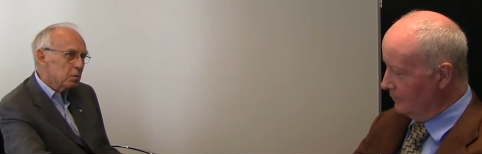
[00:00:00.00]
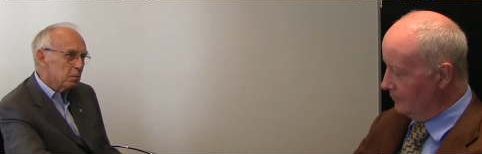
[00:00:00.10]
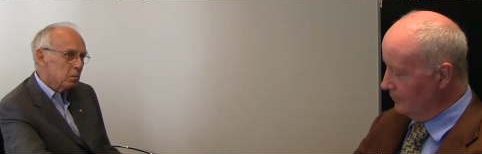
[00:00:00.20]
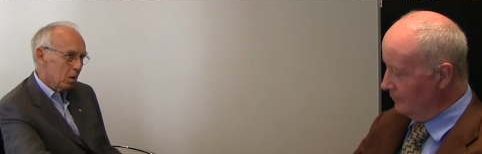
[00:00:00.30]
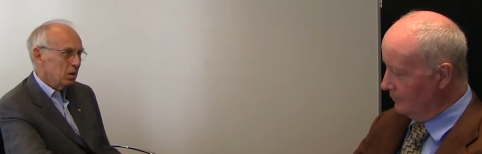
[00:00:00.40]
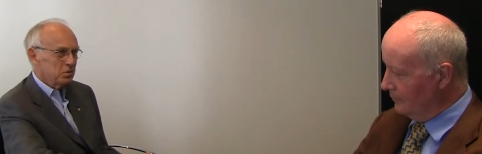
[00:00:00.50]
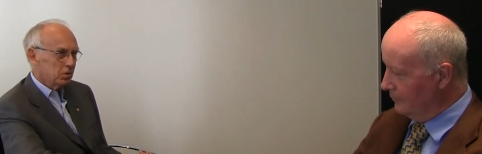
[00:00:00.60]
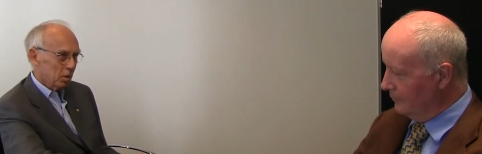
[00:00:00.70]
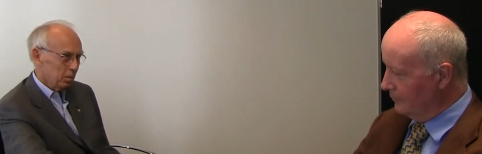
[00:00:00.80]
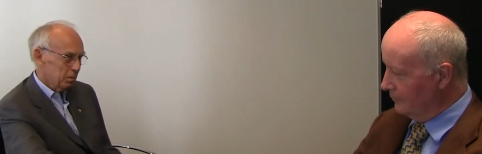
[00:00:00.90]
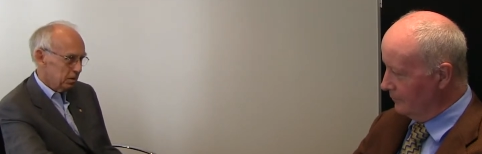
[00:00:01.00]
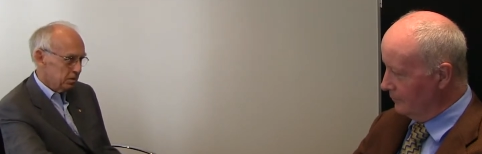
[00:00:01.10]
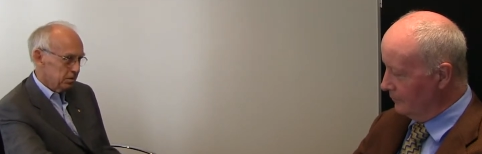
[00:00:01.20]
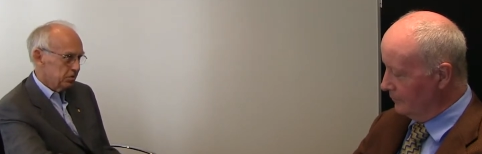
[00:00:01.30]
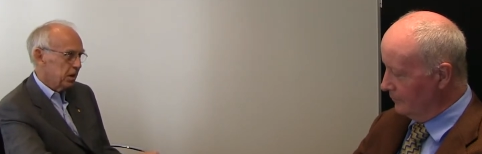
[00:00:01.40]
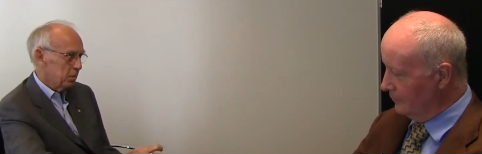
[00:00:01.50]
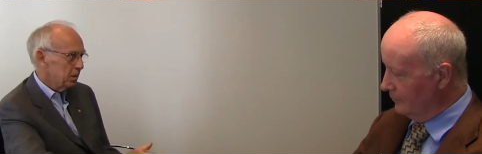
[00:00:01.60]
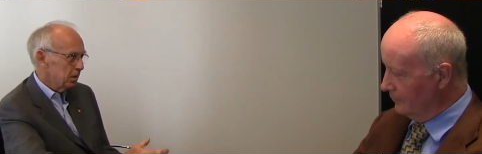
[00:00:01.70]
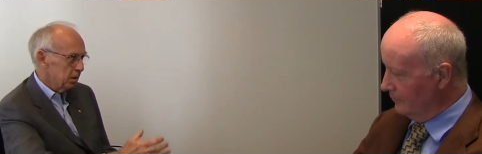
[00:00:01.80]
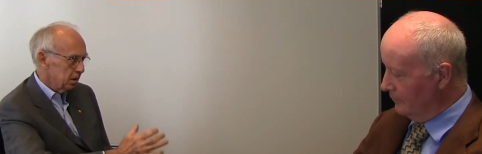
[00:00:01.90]
Speaker 1: But my job as
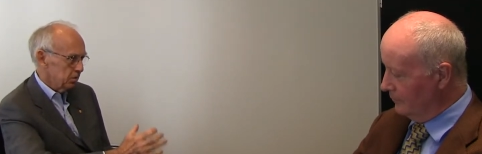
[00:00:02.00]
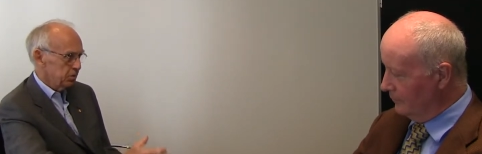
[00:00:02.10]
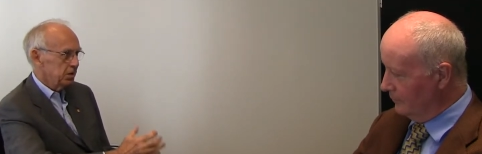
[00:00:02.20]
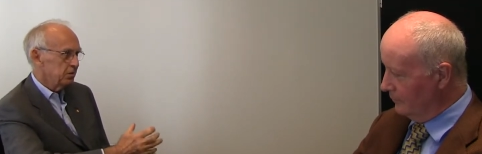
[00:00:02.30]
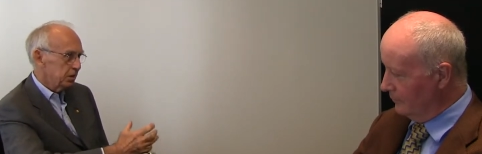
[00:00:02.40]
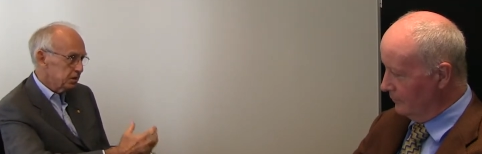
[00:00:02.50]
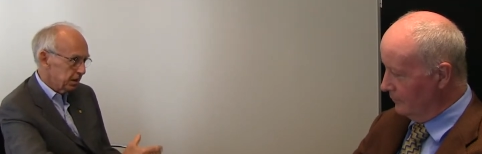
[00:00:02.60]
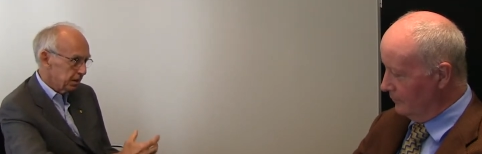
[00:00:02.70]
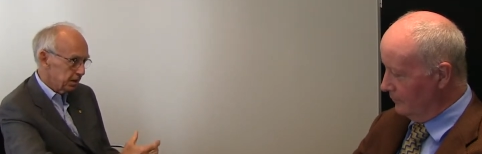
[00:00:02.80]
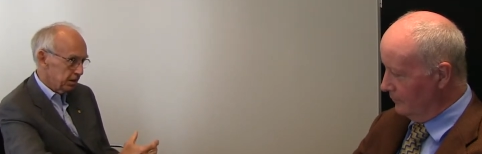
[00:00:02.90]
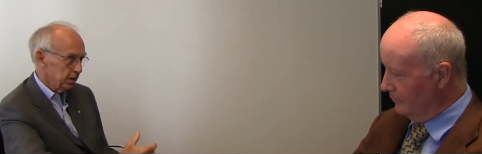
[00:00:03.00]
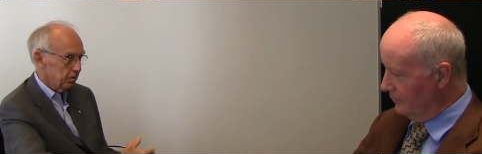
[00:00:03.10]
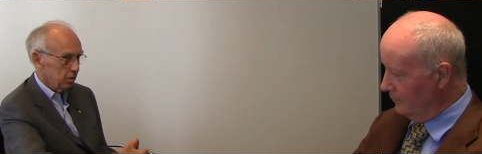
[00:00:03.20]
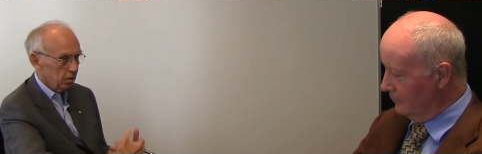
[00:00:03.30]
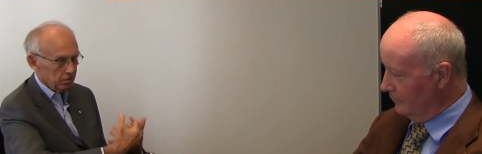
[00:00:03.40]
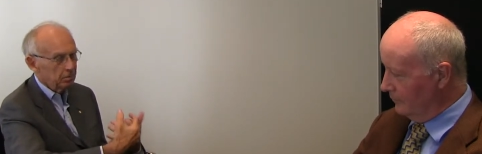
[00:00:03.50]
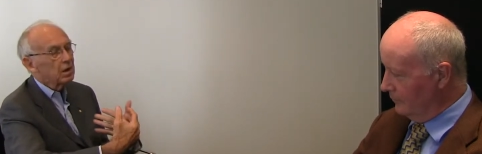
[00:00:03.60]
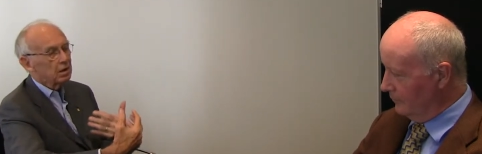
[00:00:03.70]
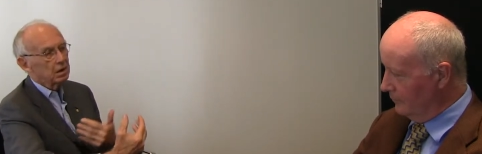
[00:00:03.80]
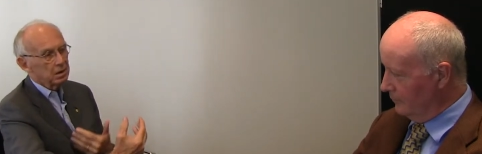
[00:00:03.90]
chairman and chief executive
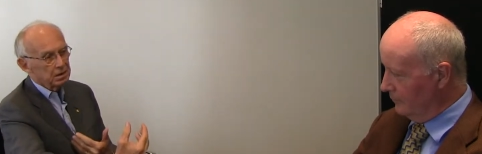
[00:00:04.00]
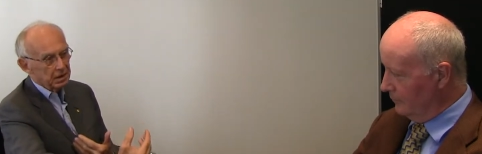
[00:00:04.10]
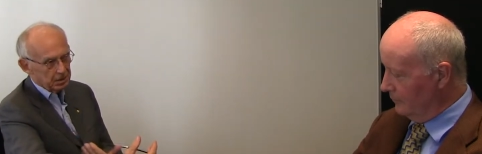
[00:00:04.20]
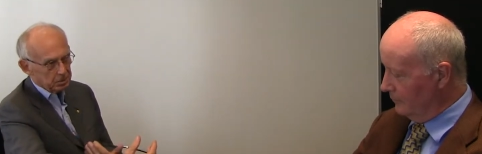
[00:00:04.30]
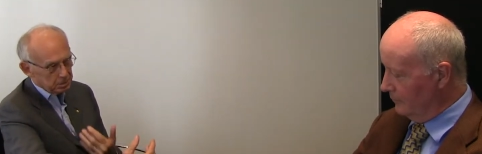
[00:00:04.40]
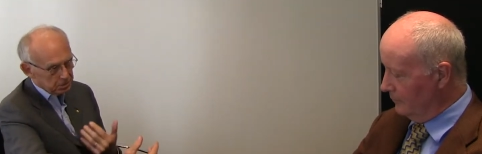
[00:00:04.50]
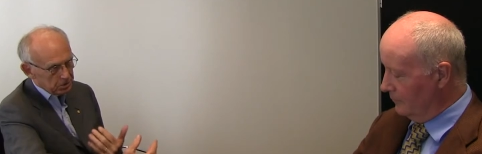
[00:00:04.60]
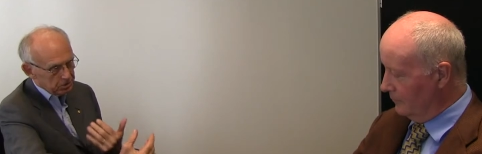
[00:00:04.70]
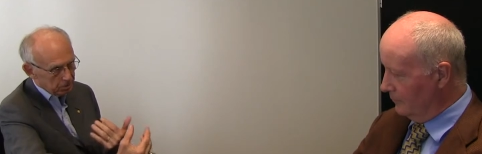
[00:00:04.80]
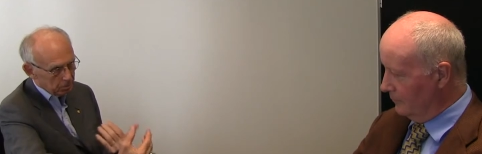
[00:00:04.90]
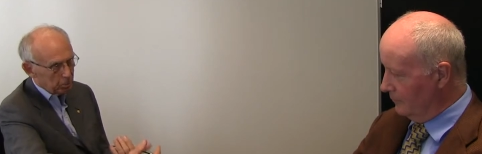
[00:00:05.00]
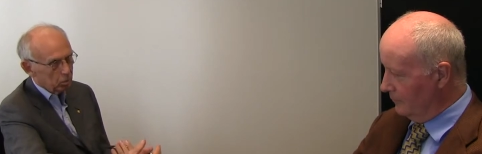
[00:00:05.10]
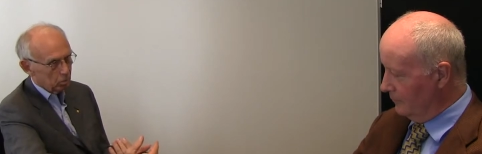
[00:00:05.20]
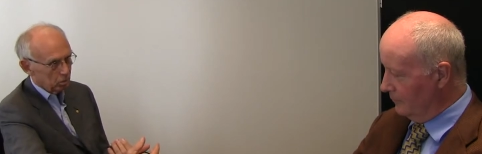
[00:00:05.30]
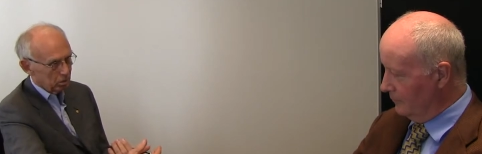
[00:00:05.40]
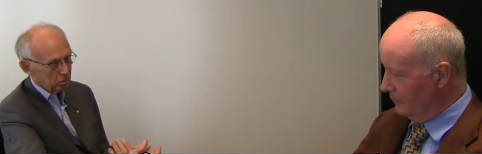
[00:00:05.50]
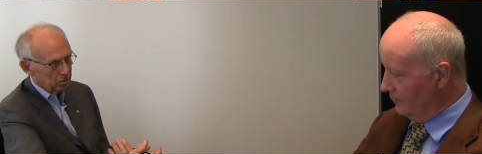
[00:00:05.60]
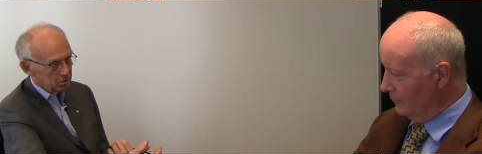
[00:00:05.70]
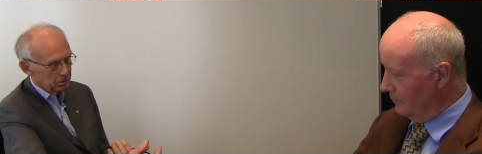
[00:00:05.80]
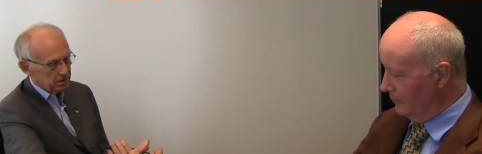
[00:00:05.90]
of the Exposition Board,
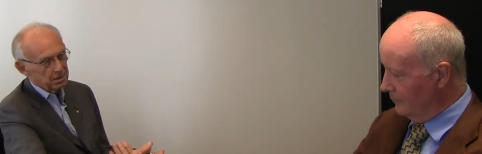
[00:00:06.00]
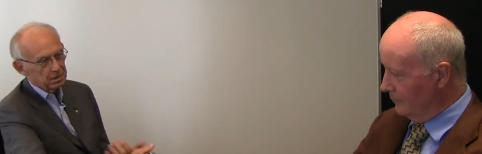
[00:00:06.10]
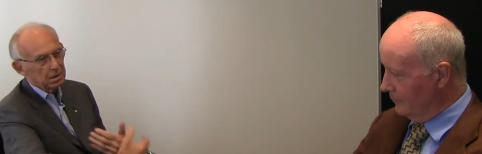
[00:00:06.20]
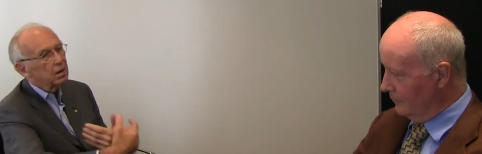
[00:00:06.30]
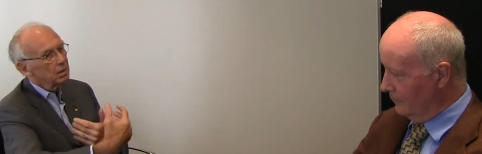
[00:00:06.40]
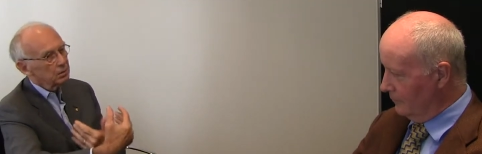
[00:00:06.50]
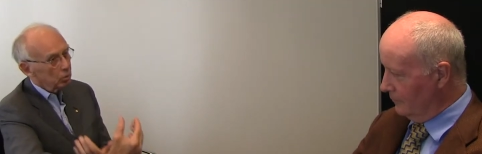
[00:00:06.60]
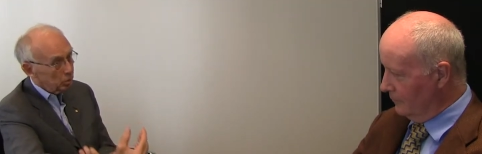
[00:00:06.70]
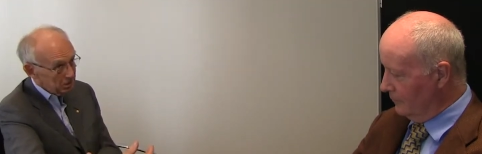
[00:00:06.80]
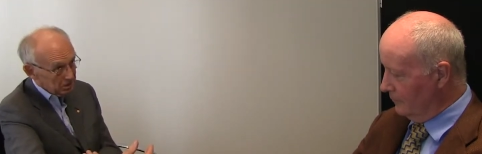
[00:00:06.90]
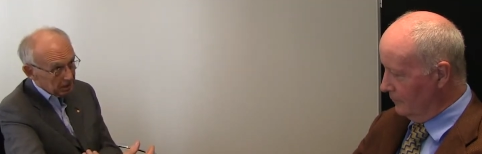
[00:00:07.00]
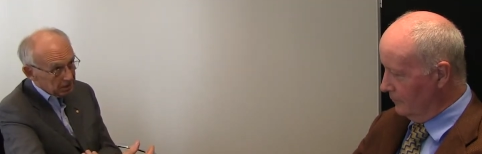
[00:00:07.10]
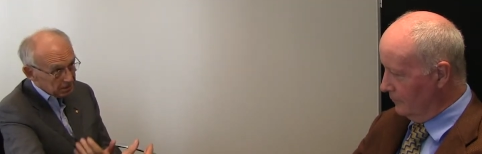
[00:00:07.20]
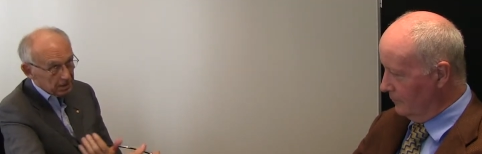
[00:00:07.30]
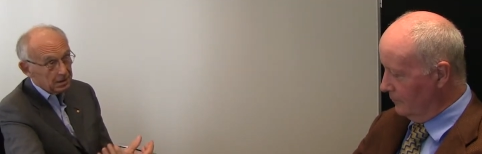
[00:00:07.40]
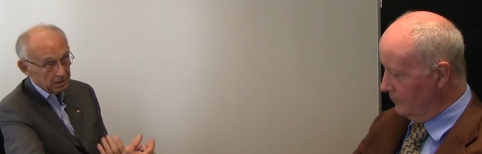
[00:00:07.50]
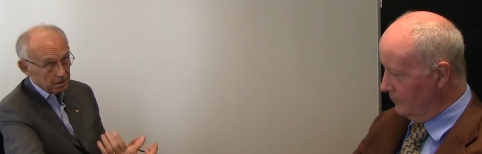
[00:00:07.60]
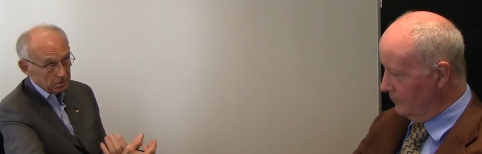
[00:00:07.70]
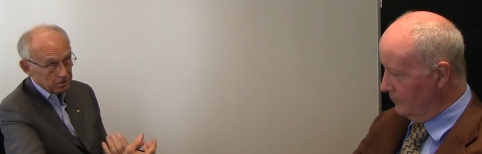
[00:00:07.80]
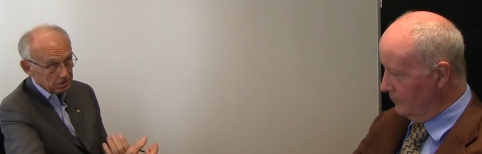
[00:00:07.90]
which was under the Queensland state
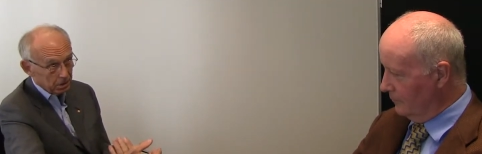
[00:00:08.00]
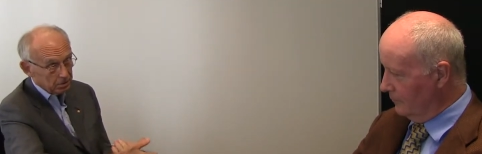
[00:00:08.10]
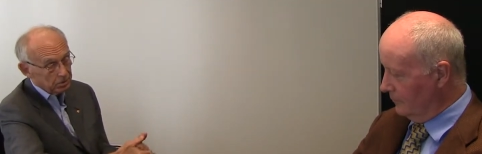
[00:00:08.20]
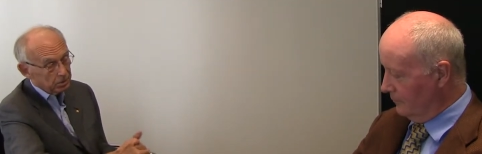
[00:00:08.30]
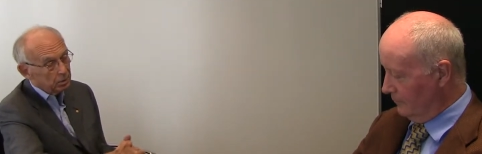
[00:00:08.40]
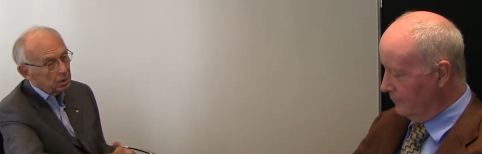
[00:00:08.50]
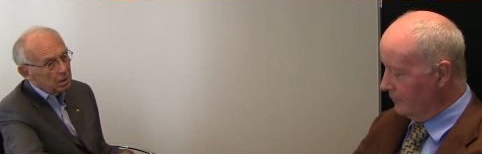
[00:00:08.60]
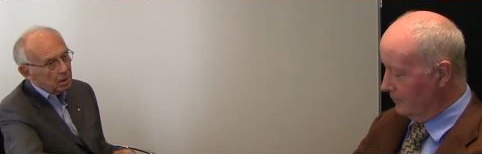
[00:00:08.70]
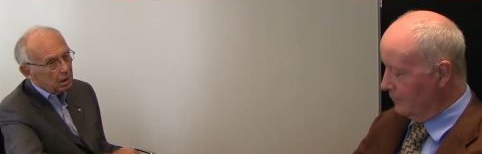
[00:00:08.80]
legislation,